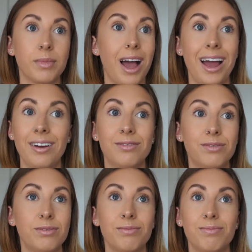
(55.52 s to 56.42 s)

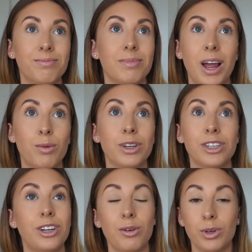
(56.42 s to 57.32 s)
I
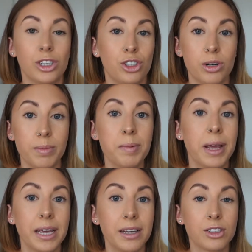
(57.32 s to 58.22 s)
really shouldn't be
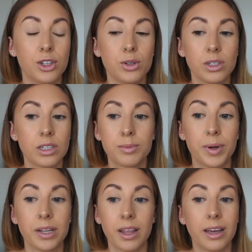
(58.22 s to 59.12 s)
making excuses,
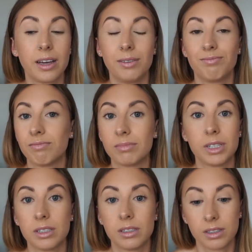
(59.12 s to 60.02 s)
but like
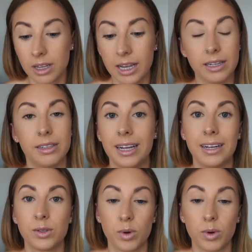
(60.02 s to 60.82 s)
it is